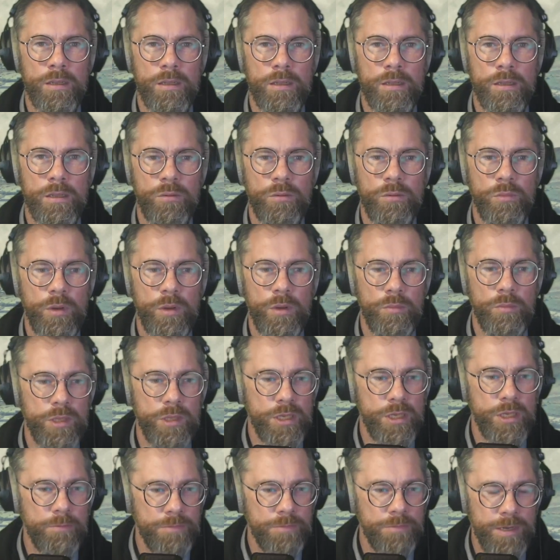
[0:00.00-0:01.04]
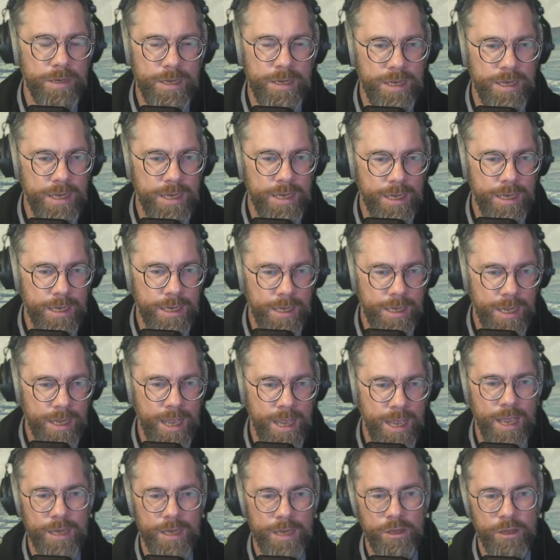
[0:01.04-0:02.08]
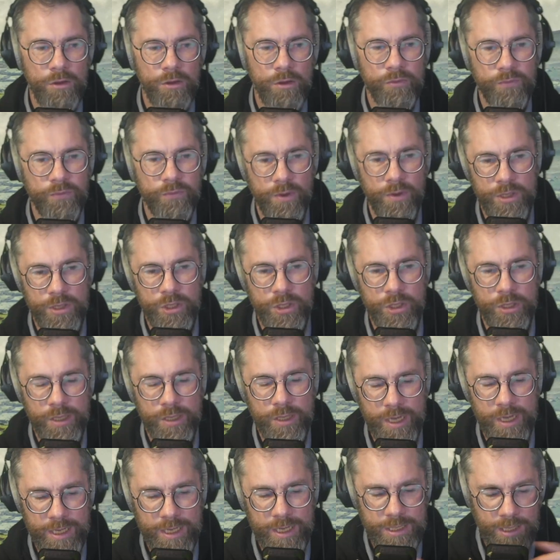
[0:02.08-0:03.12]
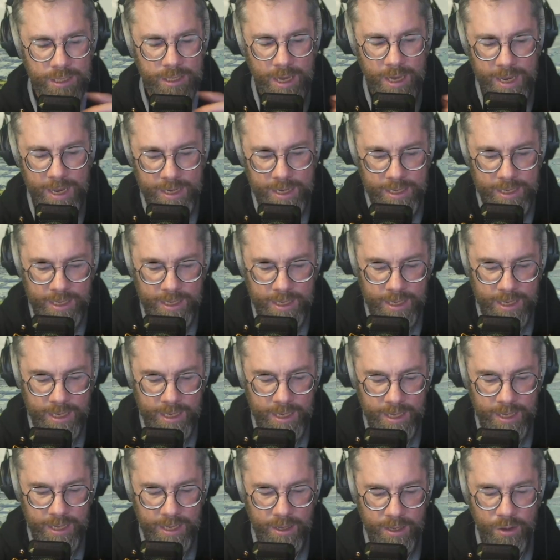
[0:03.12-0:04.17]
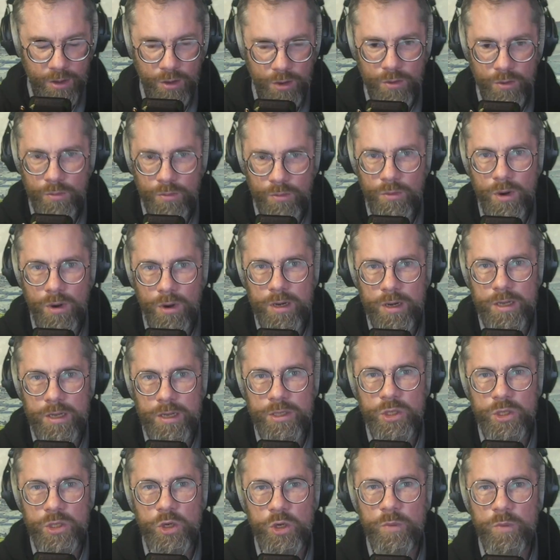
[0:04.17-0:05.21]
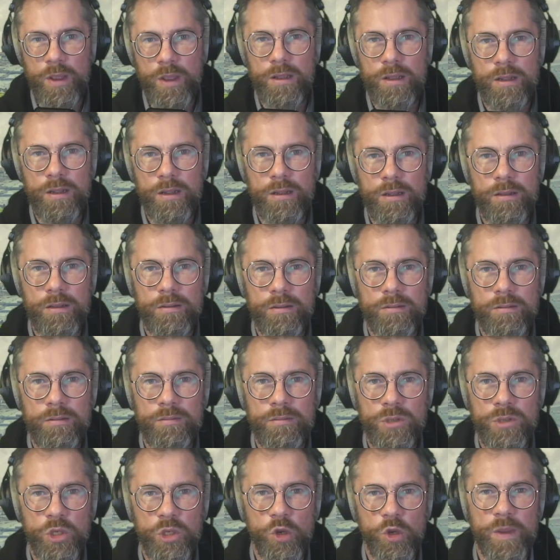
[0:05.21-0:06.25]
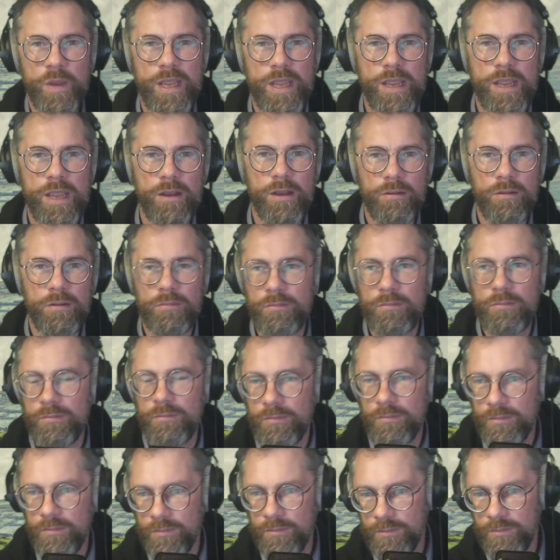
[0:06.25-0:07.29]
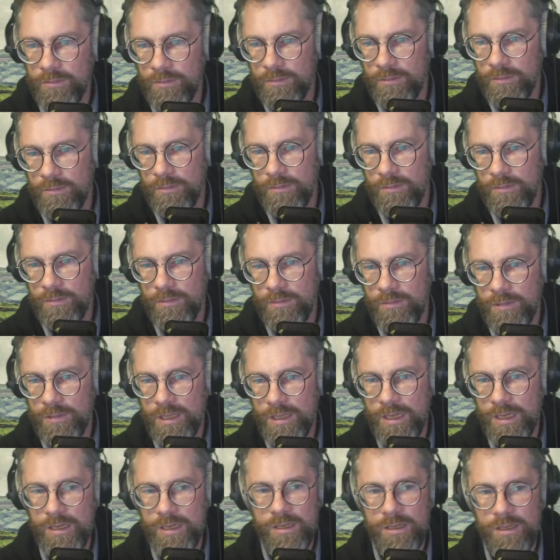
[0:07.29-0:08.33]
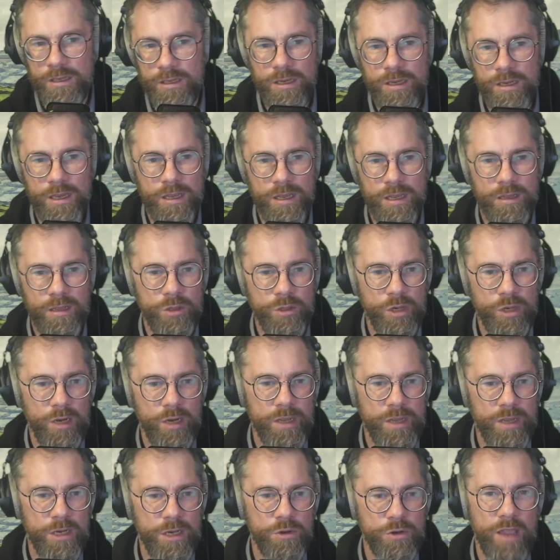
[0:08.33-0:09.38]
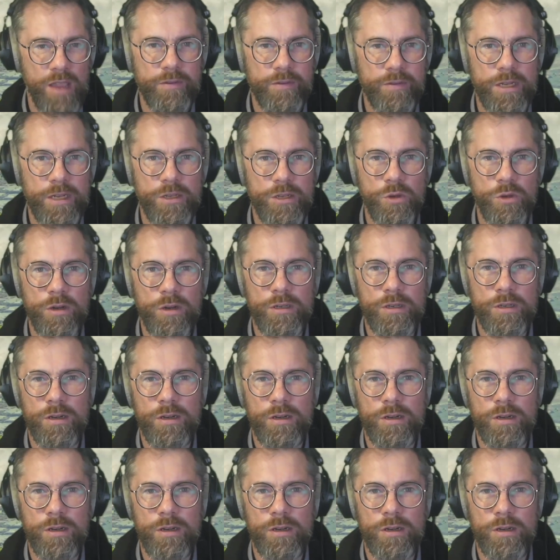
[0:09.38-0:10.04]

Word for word: We simply cannot function. It's like wearing a scuba gear and trying to be a driving instructor.